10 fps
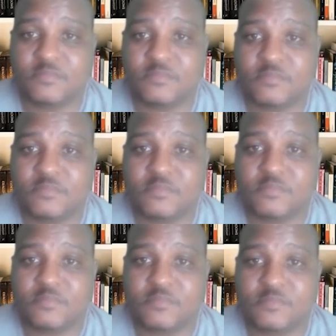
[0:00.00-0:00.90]

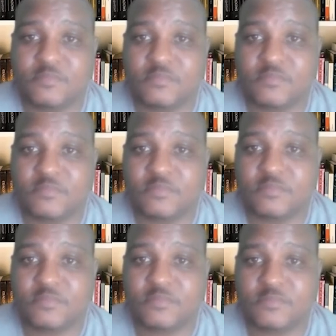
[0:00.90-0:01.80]

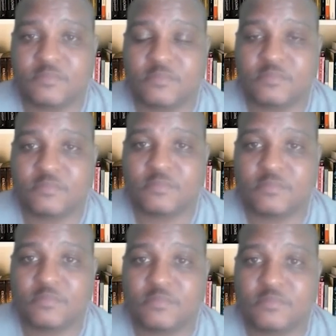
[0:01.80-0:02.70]

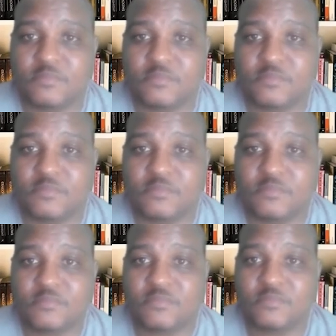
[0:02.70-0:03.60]

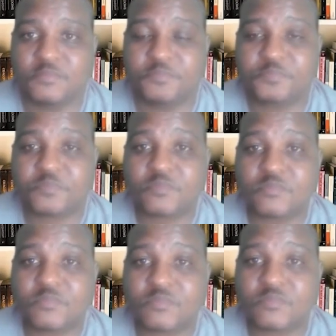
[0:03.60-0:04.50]

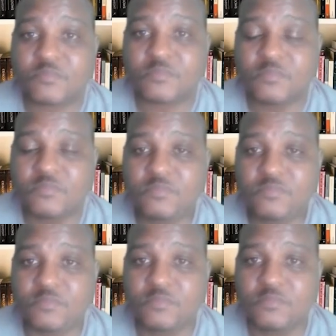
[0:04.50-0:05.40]

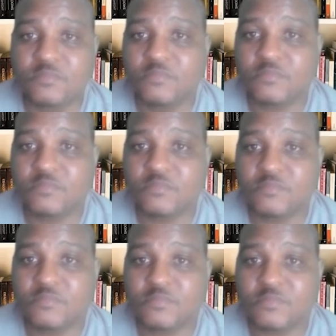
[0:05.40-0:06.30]

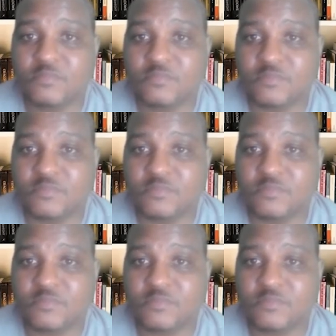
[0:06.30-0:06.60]
[no speech]